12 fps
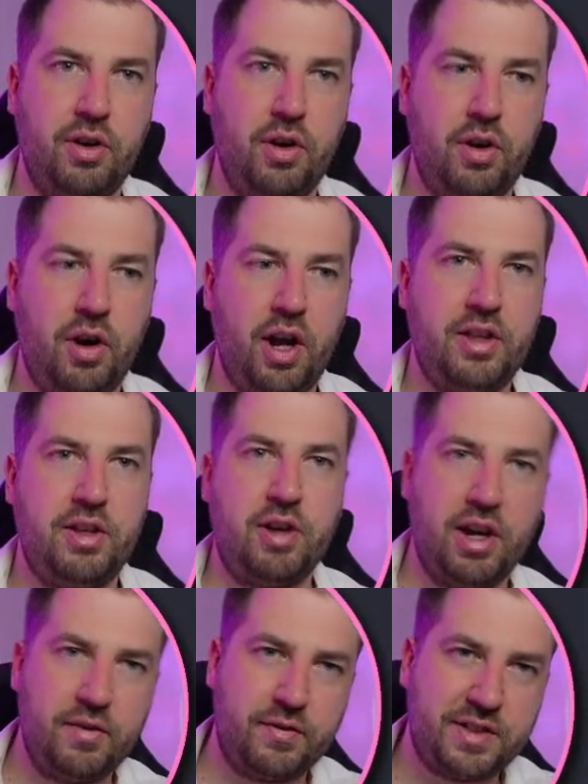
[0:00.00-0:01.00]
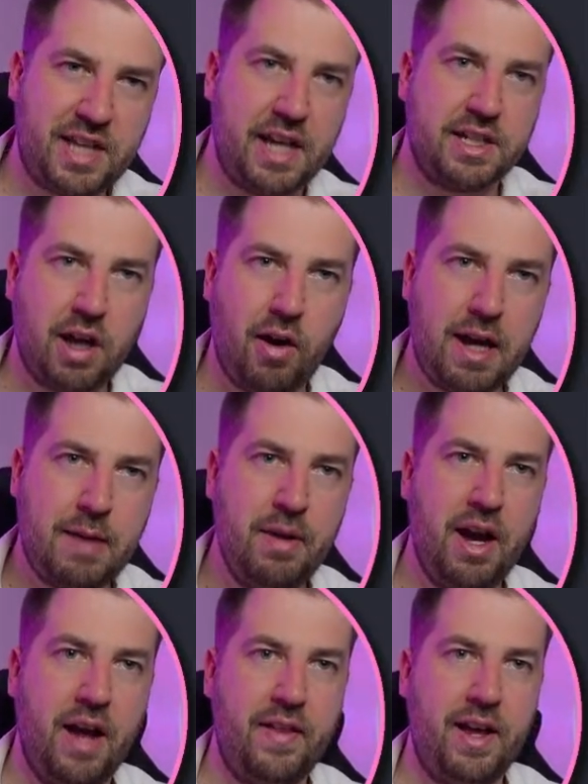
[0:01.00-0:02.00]
you kind of set a time
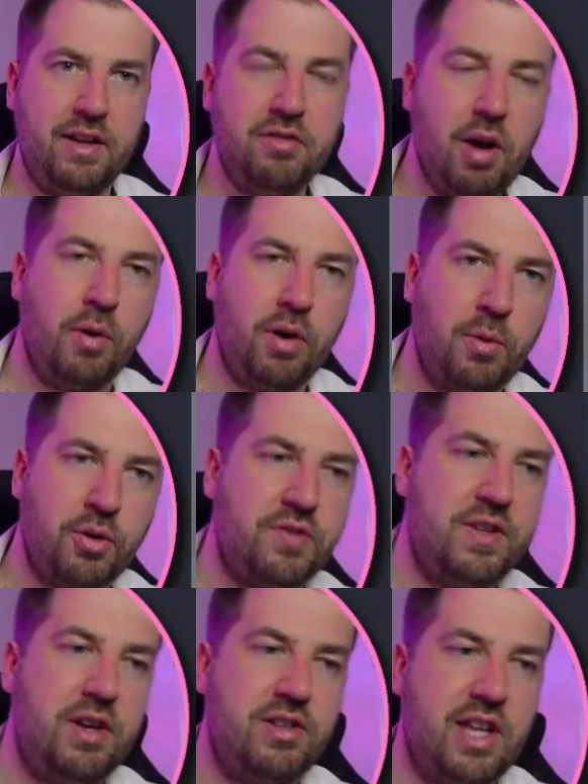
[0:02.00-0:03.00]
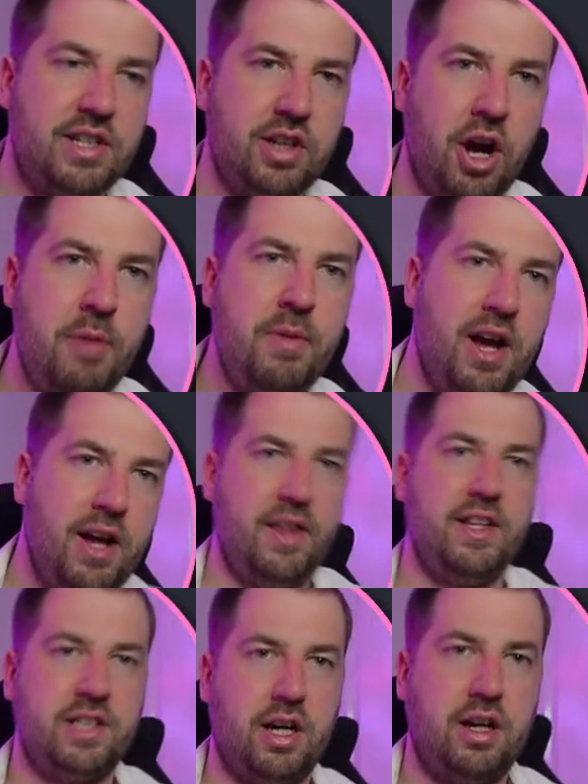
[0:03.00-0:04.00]
and then no one can watch the video to that time, and then there's
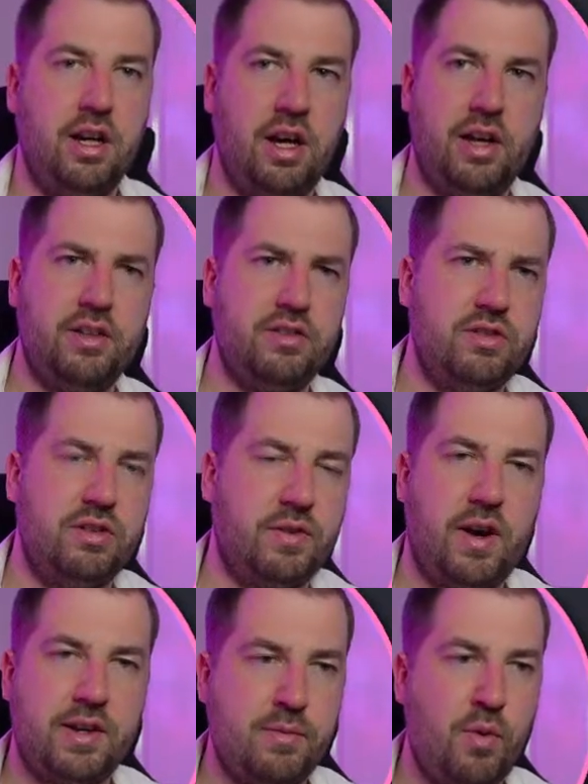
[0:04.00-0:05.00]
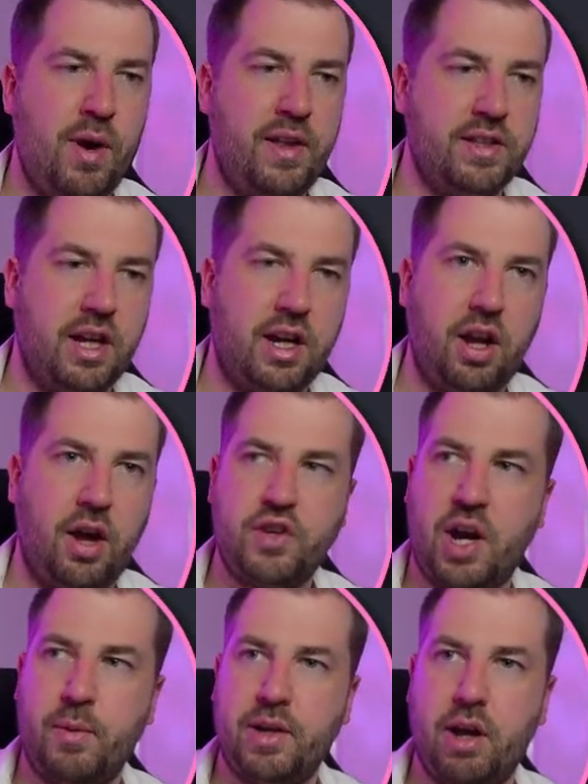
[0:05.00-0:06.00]
like as far as I'm aware, there's like a live chat
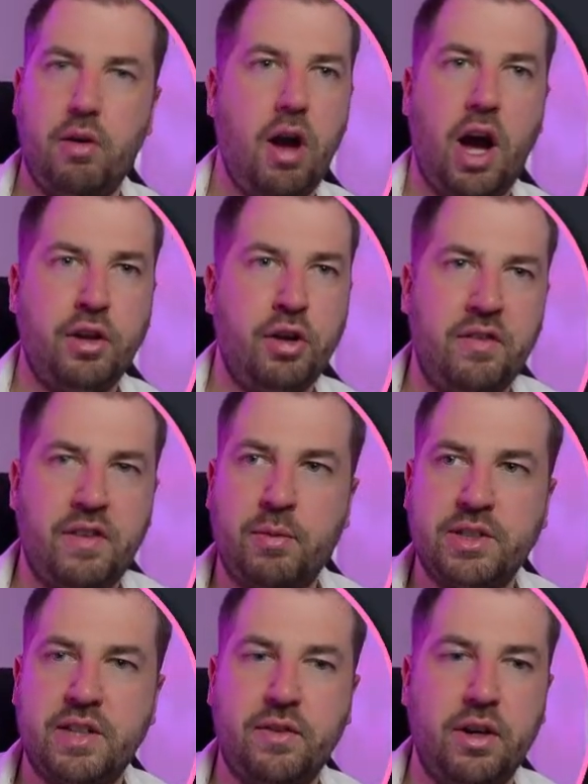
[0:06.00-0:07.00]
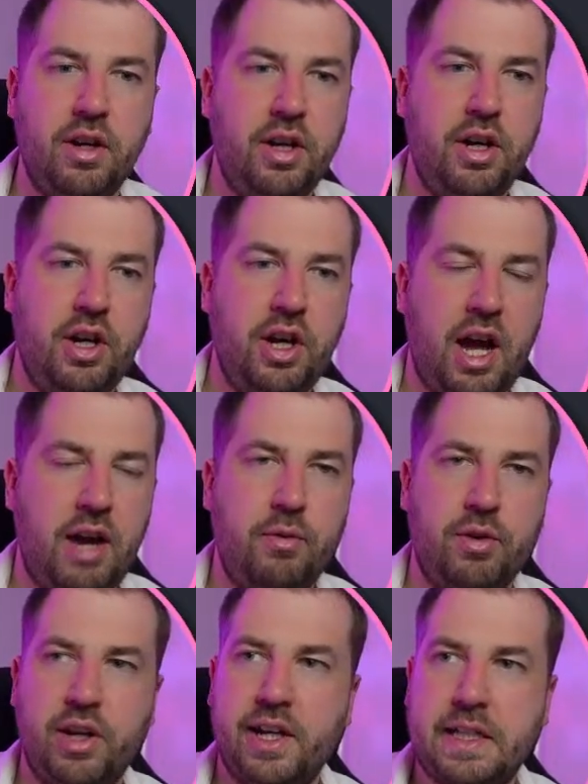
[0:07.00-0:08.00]
window. I don't know if anyone
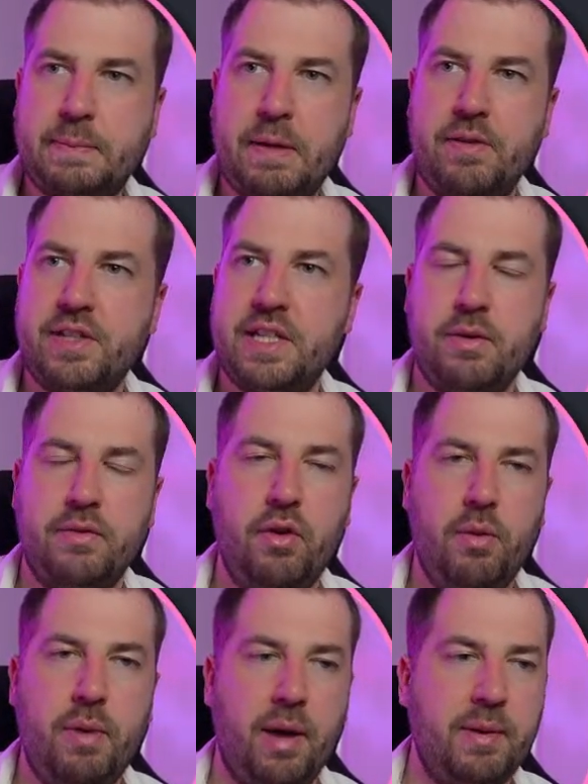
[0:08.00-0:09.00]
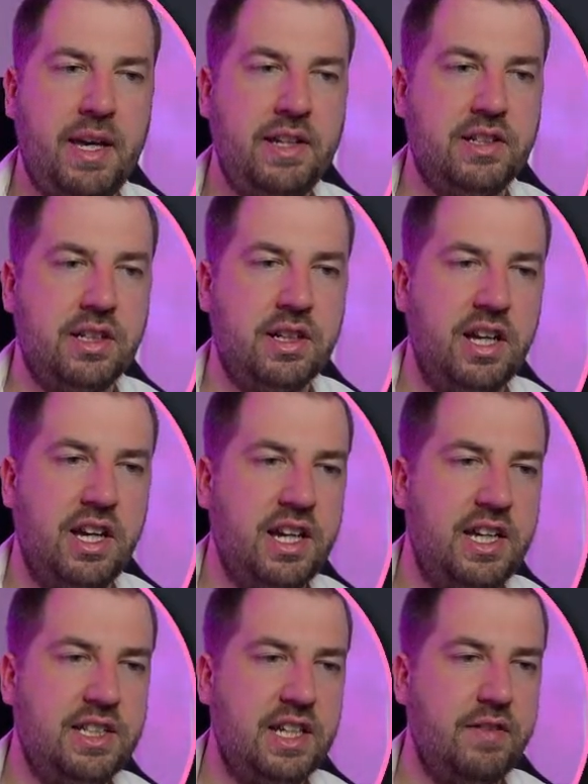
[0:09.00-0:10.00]
experienced this before, but I'm keen to
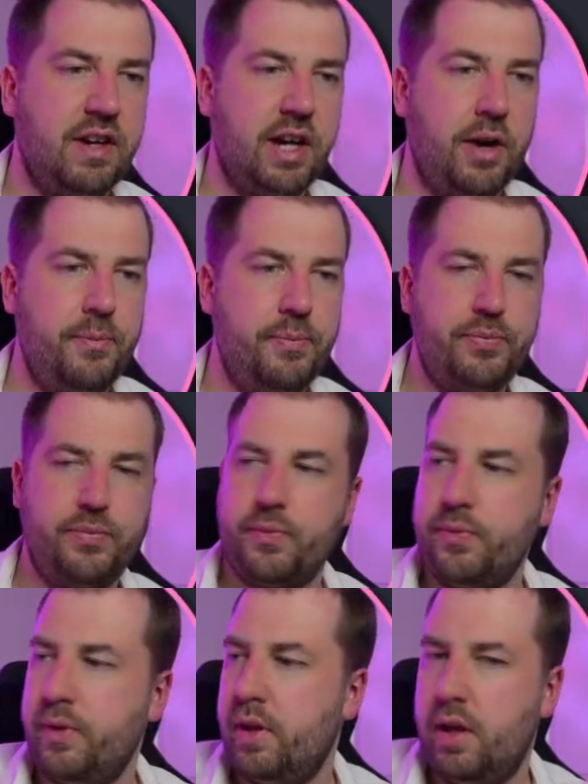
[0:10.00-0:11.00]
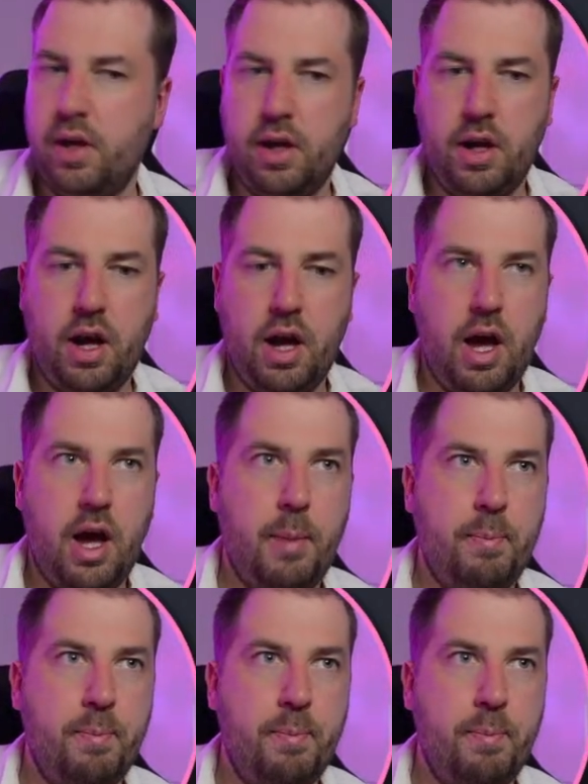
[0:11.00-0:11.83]
give it a go. But